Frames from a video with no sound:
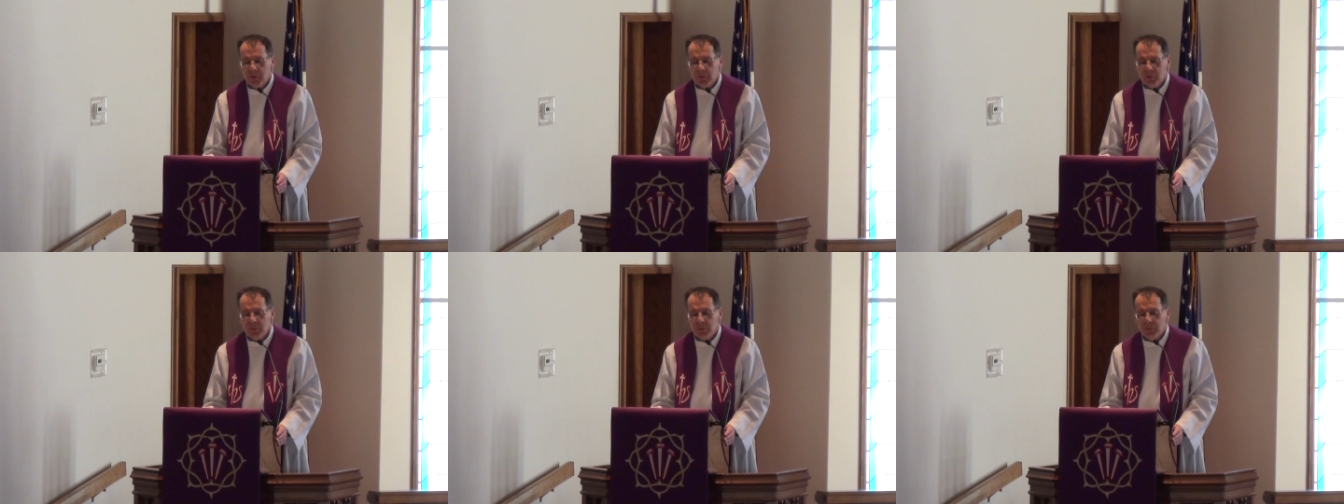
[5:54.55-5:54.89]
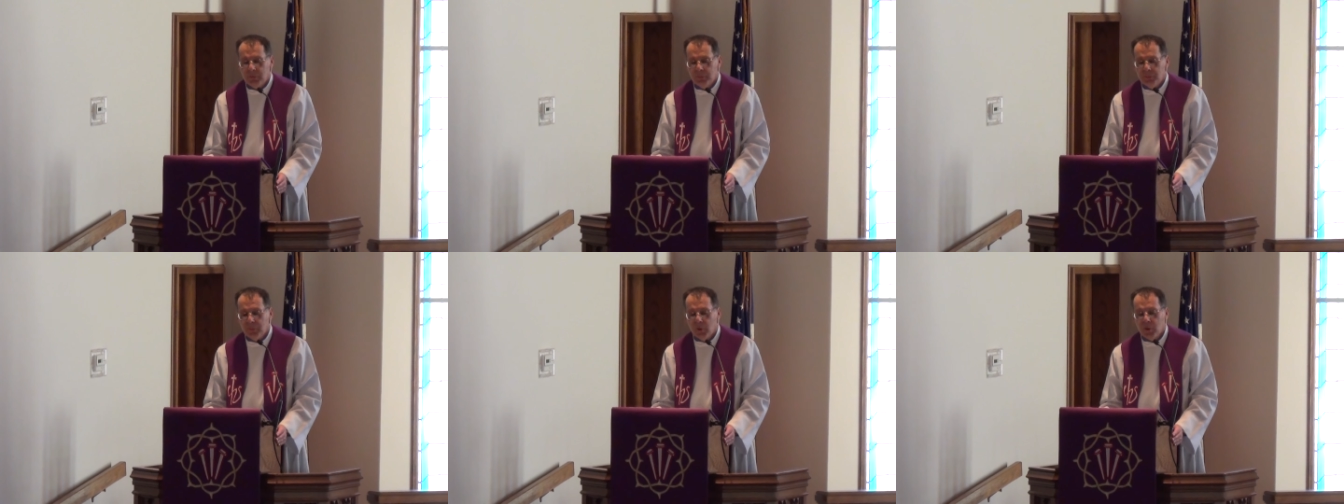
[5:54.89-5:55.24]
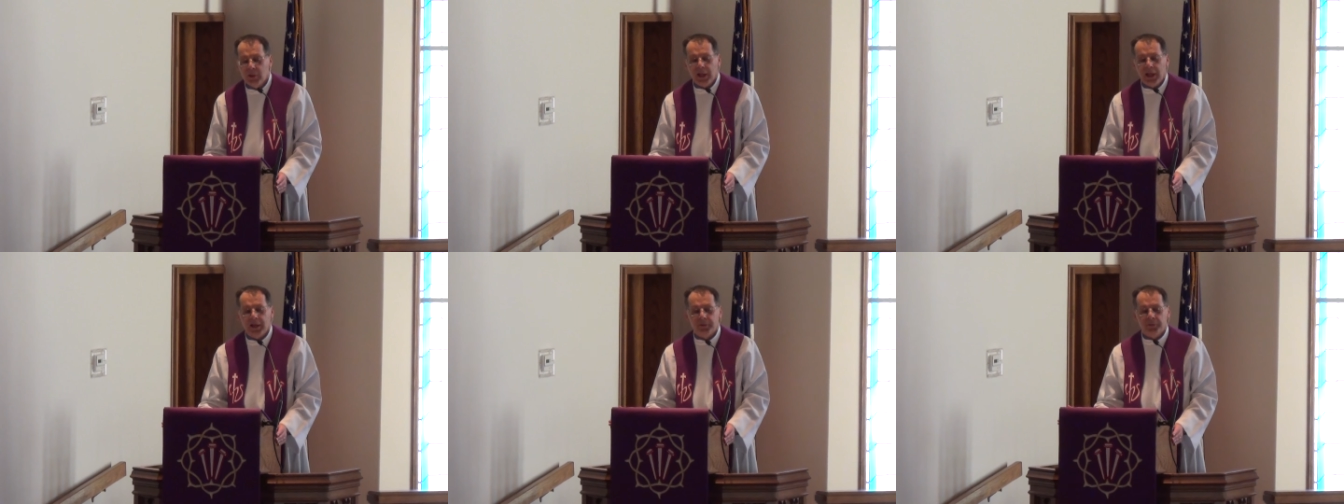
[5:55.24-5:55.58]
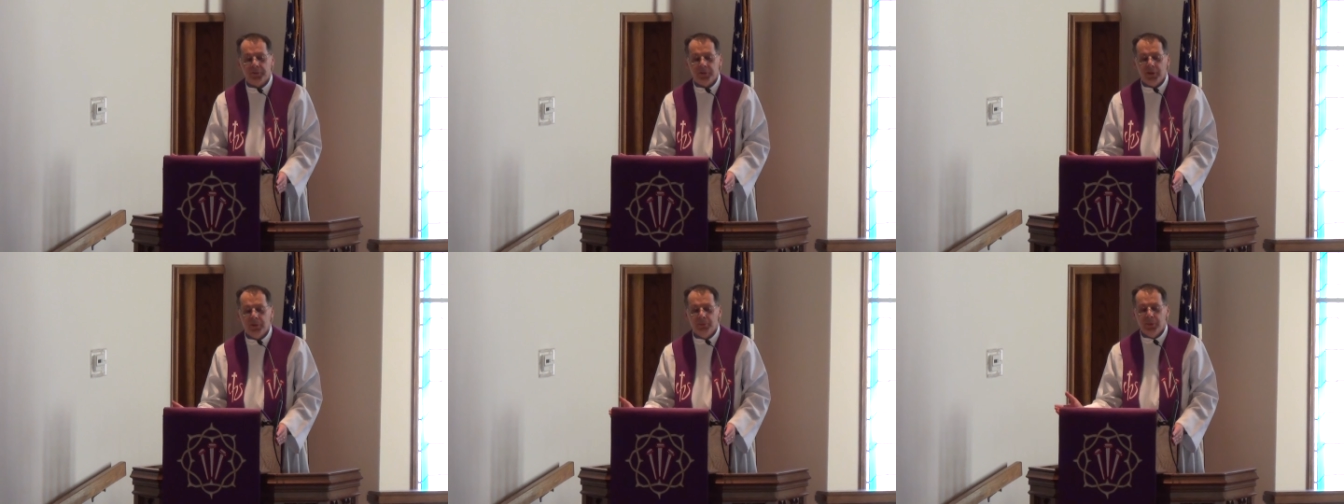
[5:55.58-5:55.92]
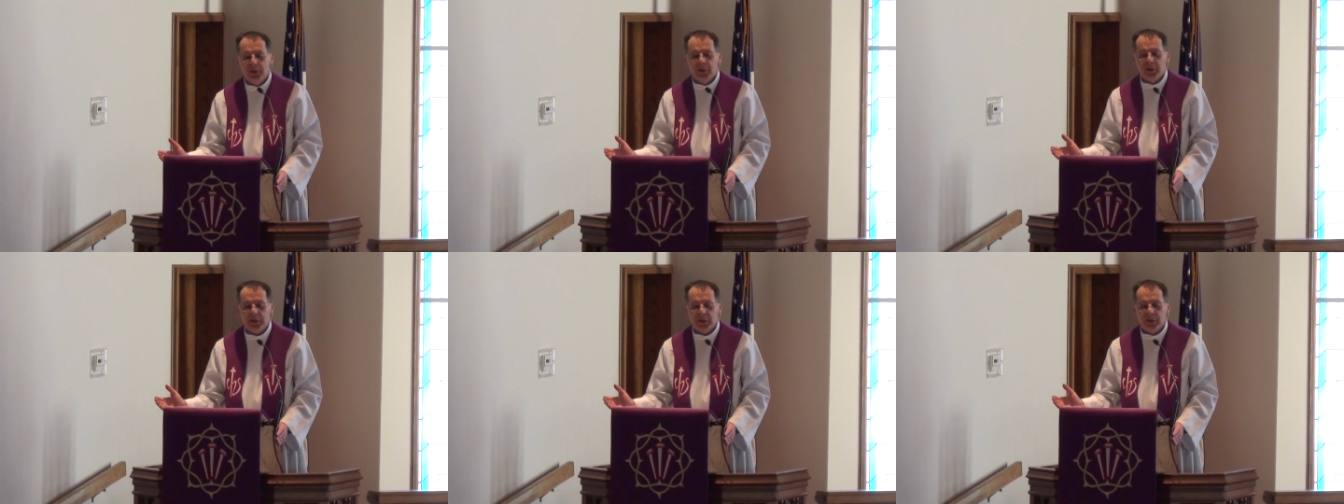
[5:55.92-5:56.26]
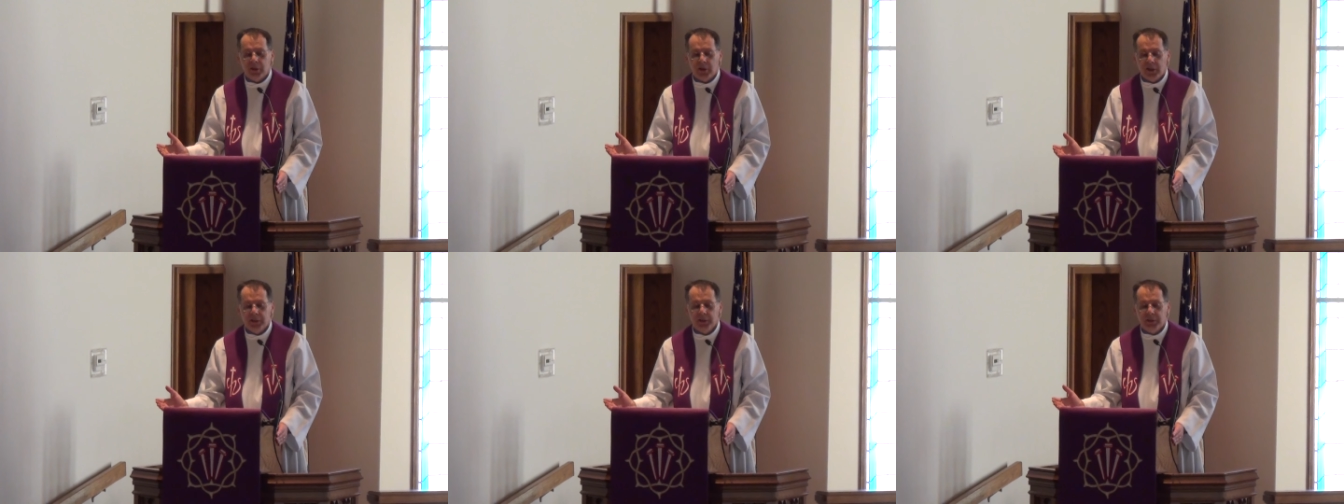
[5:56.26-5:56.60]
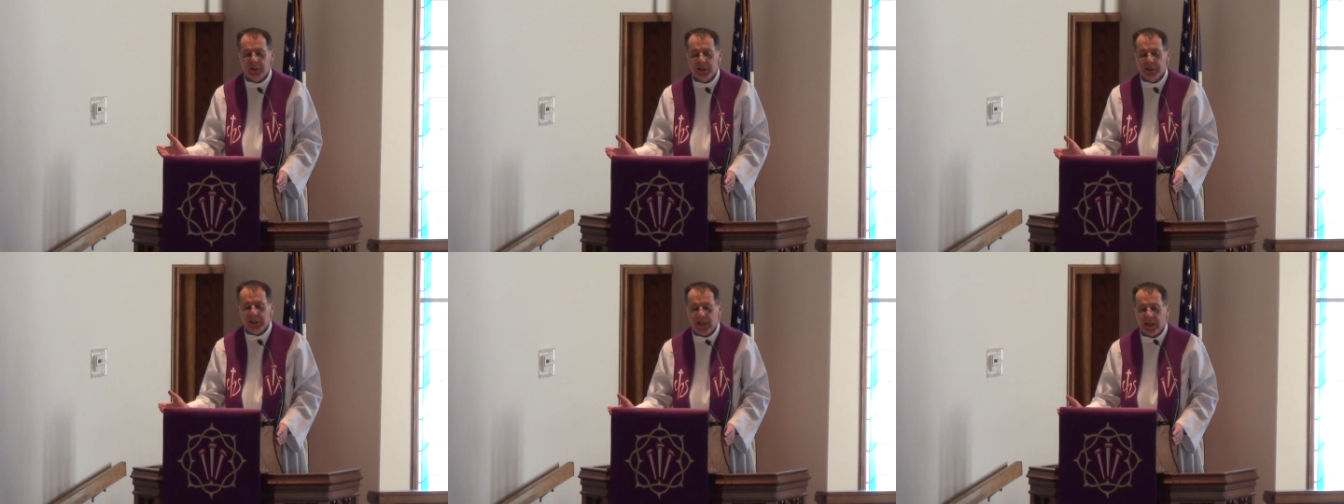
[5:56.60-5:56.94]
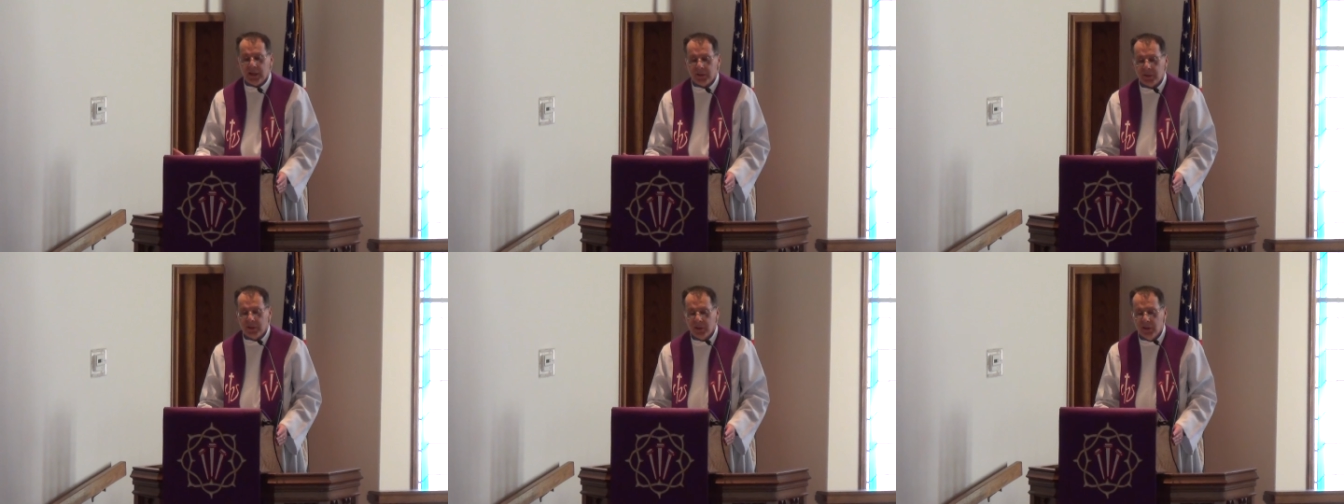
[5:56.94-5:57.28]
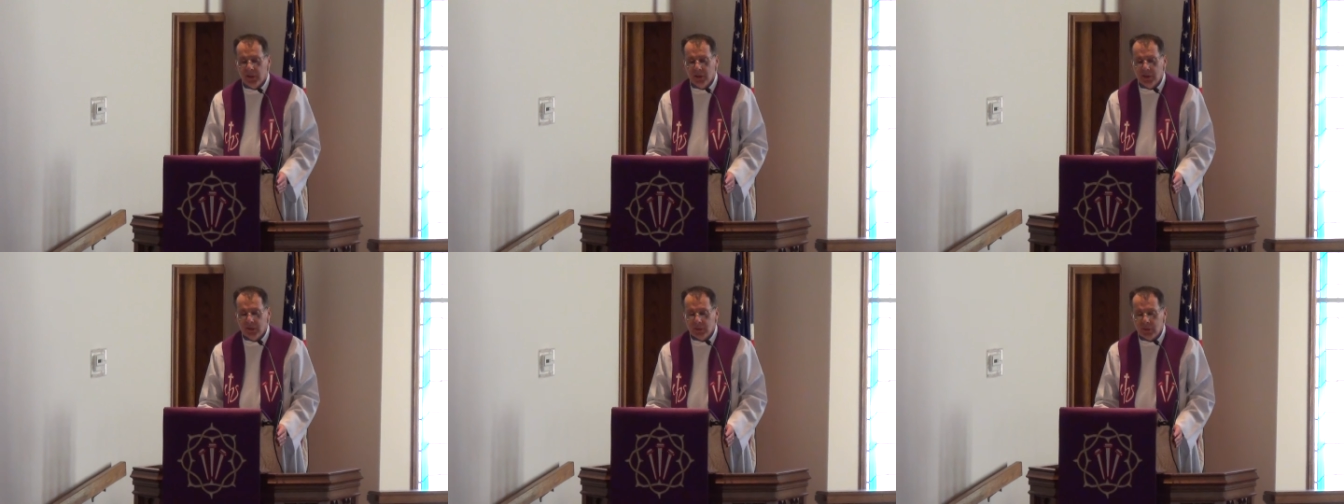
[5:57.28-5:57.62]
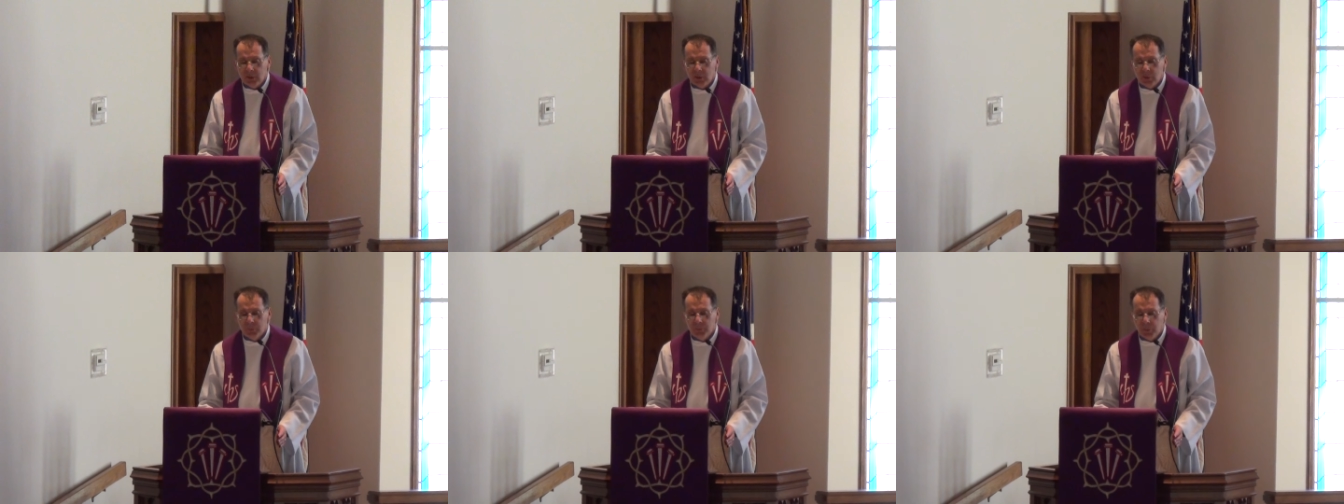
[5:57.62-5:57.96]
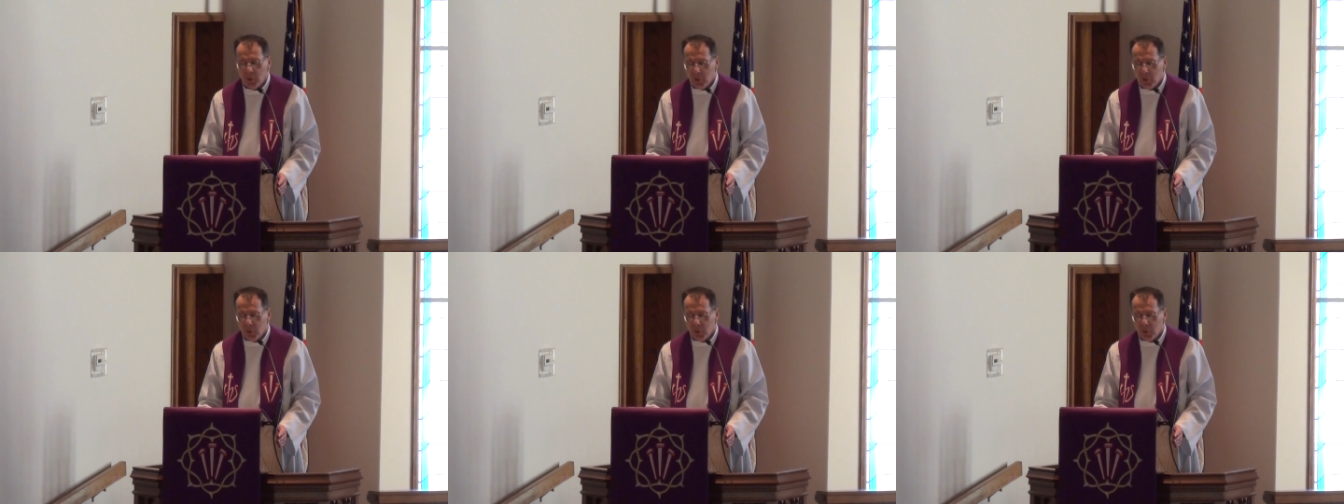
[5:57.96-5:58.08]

who molest and murder unto death little